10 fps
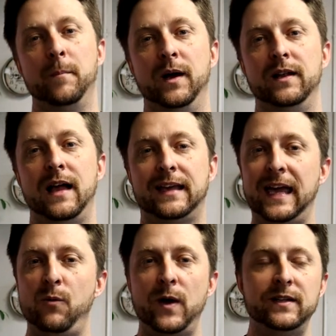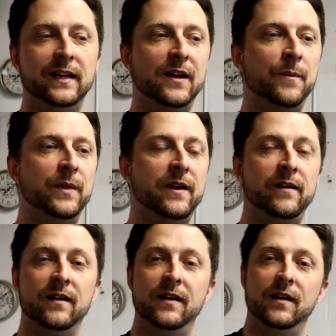But I can't wait to get up
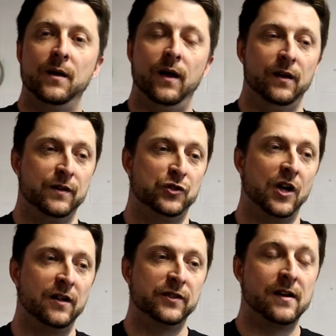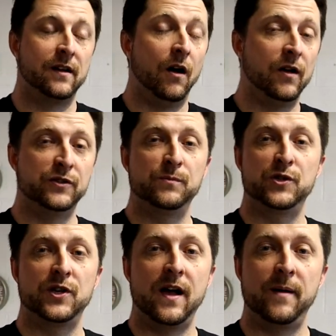there. John's got an awesome
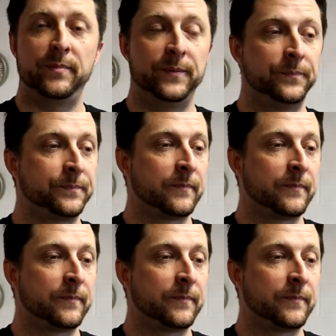shop.